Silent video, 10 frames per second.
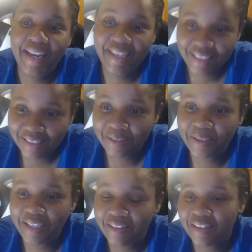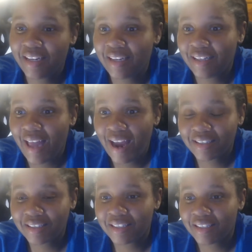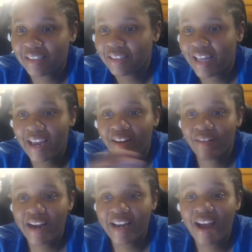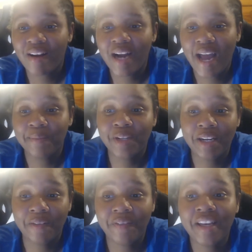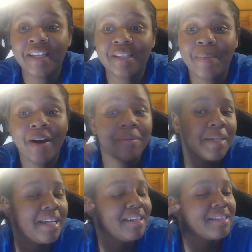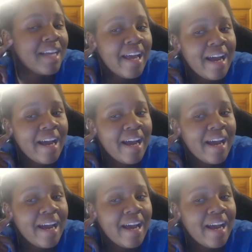it's an ordeal. And I've actually, like, right now I'm trying to fix a part because